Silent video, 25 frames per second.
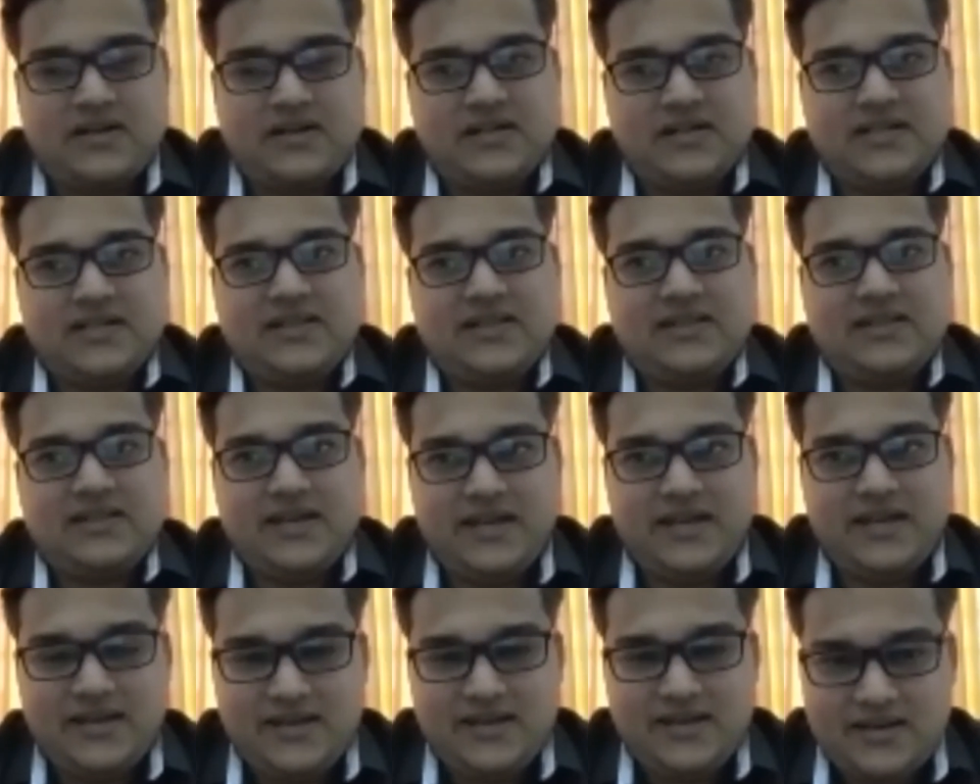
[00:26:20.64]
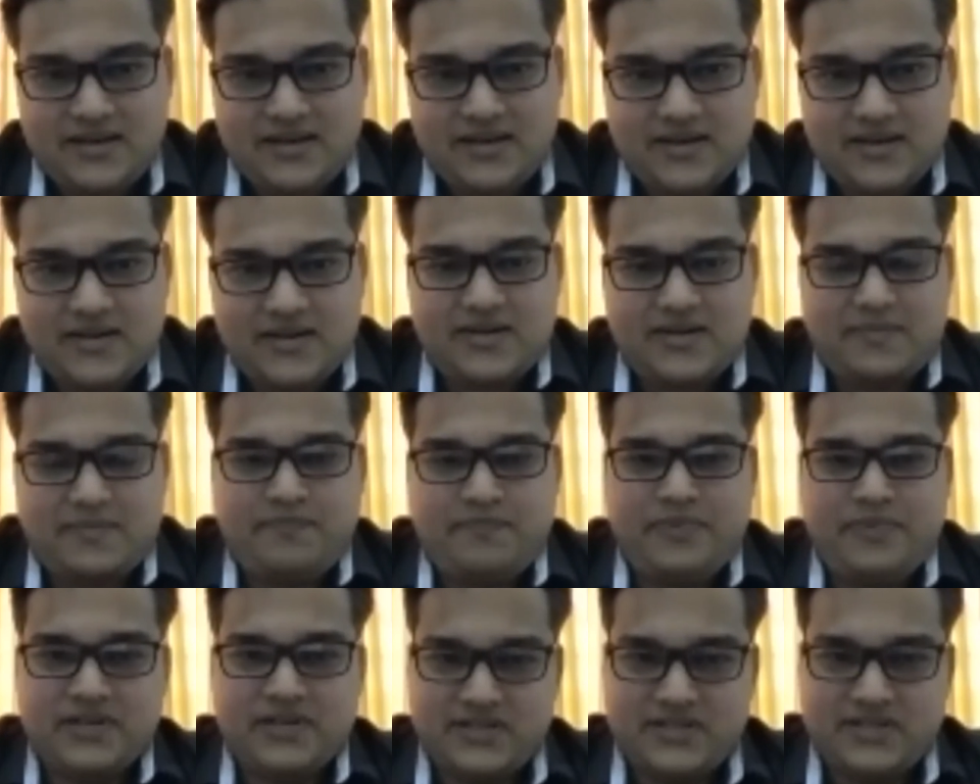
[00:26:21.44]
then
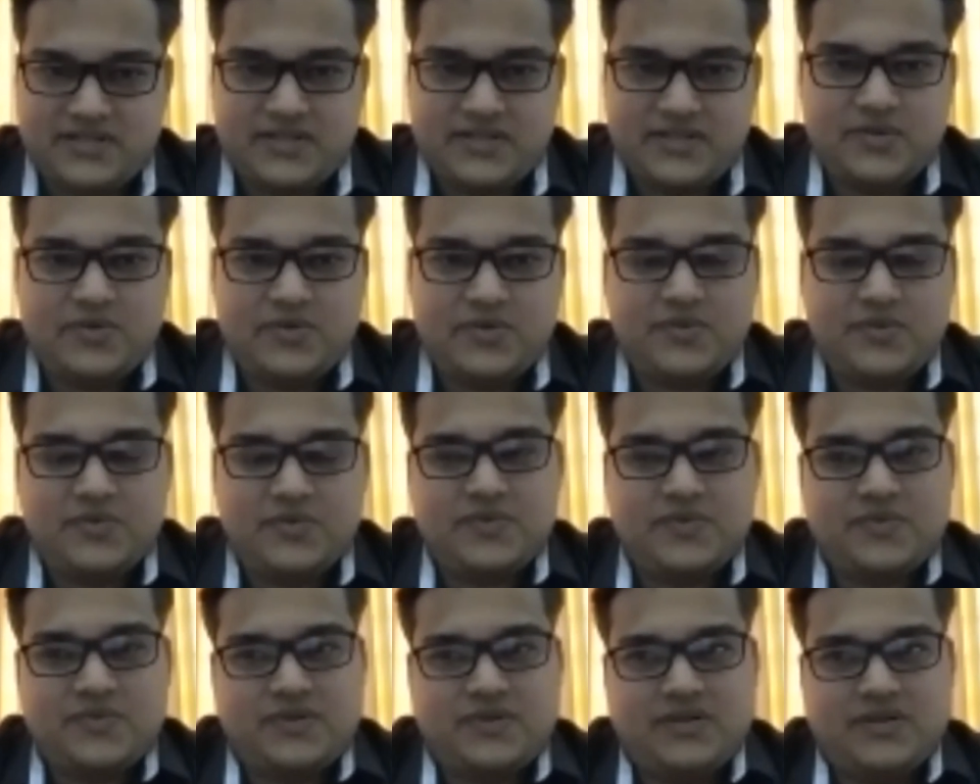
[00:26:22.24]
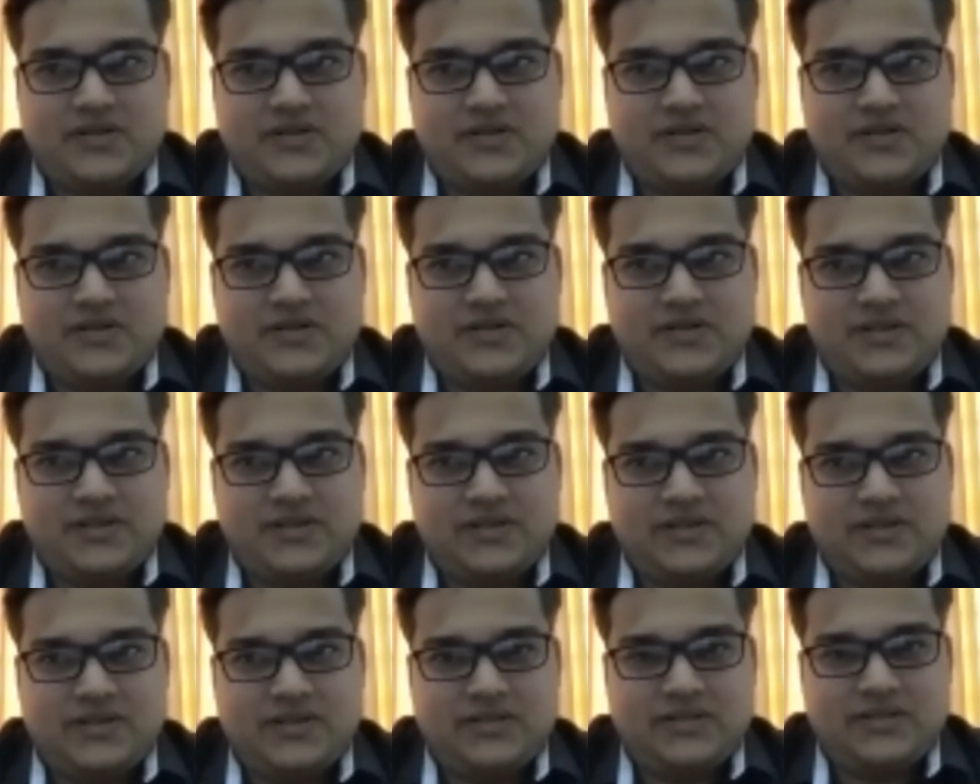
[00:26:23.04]
pursue
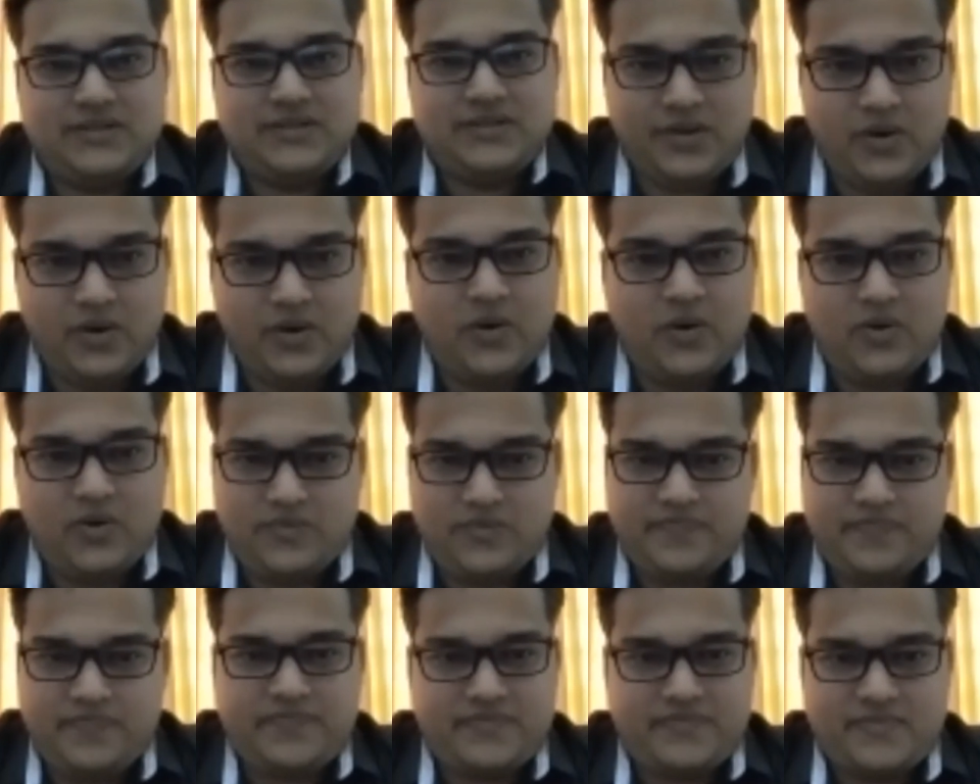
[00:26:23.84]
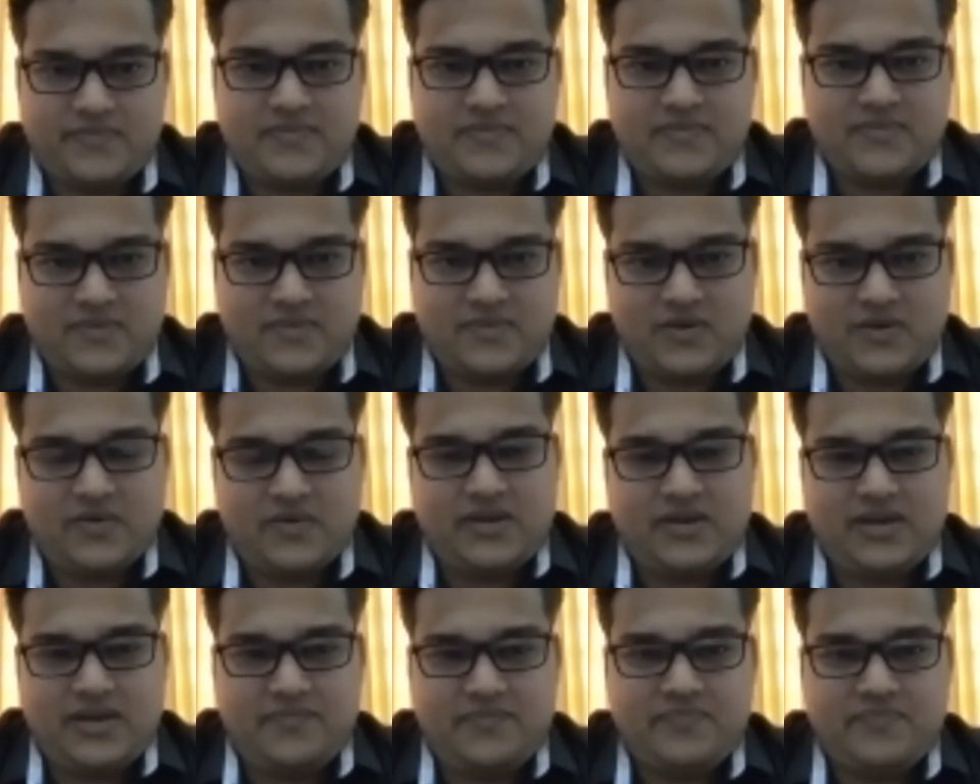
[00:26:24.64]
law.
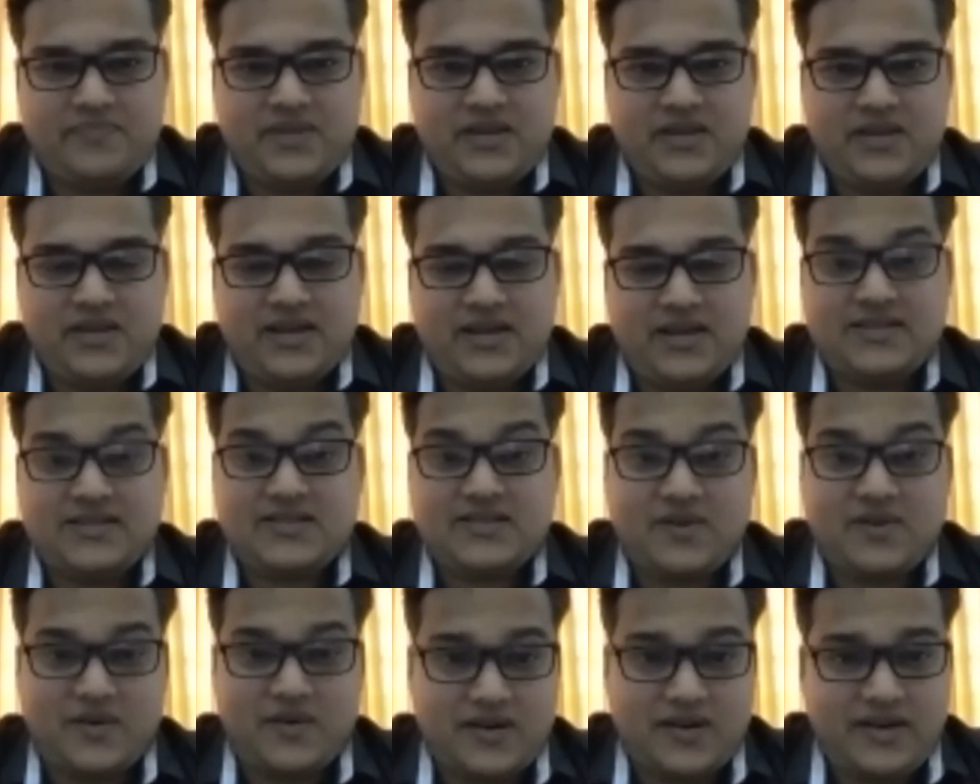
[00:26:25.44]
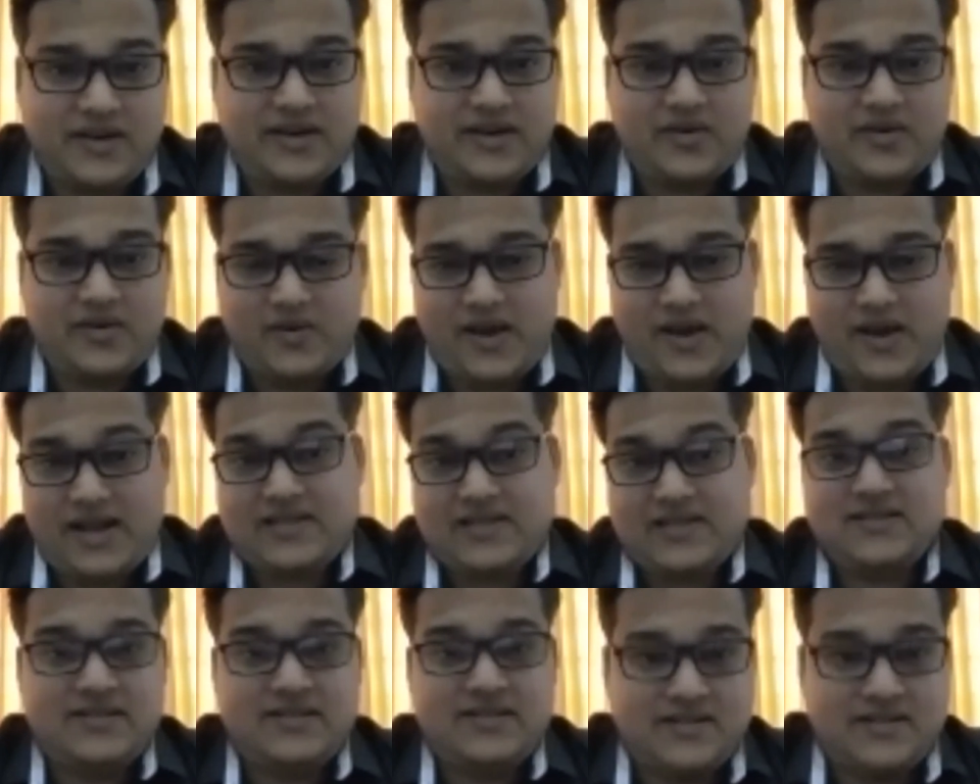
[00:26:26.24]
Okay, it's not like
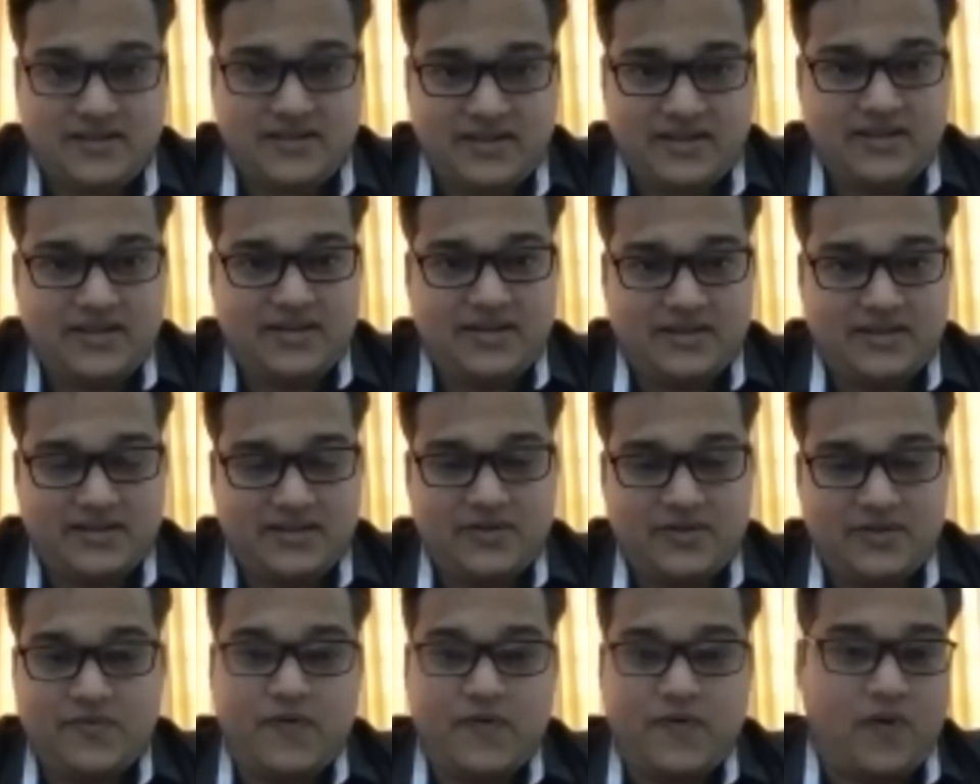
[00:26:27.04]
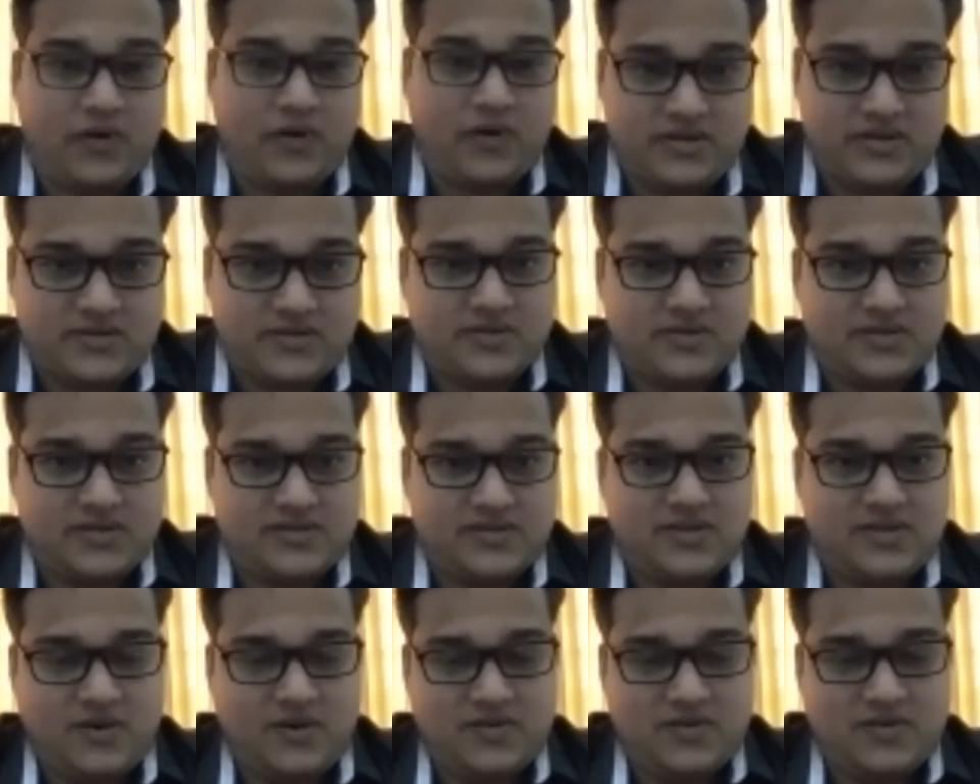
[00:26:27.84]
accidentally you fall into
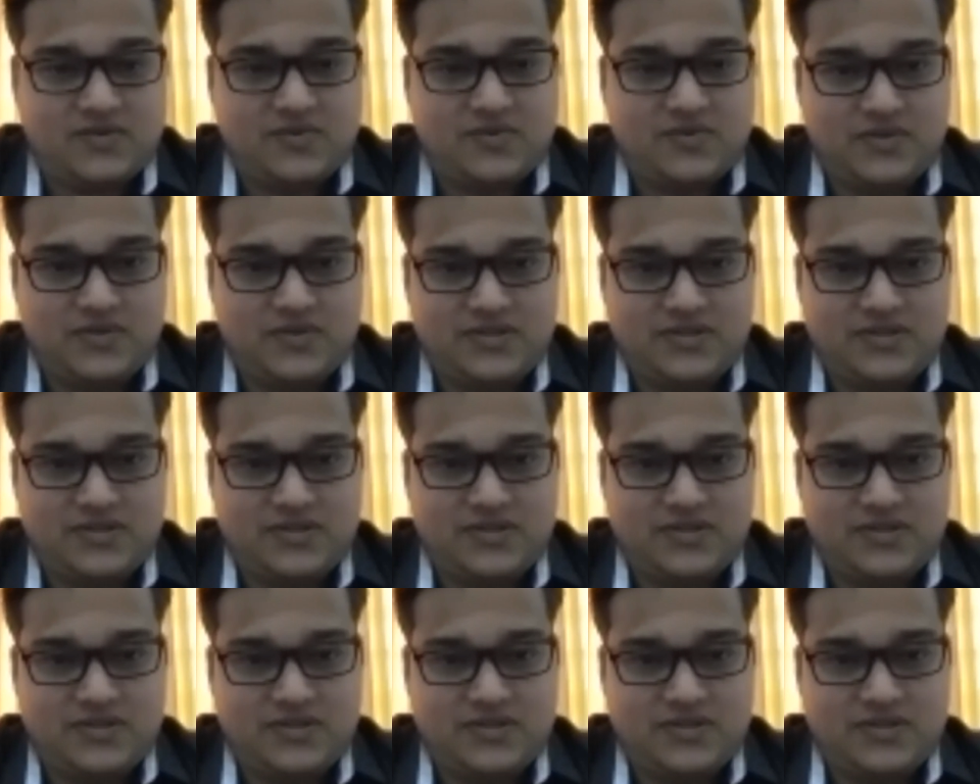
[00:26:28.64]
this law schools.